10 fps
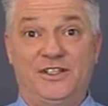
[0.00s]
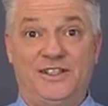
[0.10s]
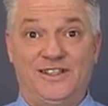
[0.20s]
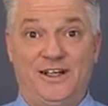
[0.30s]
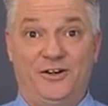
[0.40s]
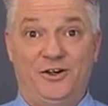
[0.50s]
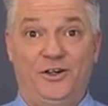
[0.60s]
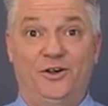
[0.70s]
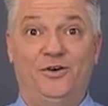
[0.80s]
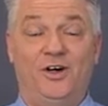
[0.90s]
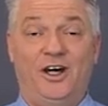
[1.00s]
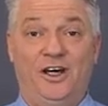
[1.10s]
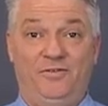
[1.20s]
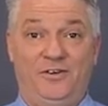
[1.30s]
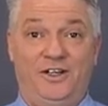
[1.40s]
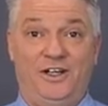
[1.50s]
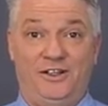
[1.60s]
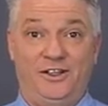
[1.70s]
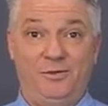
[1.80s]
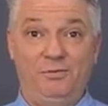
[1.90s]
stereo high
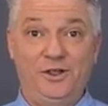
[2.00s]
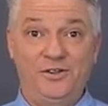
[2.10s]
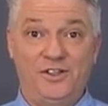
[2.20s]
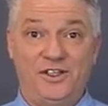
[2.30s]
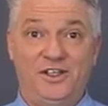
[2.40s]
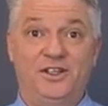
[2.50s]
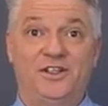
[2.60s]
fidelity music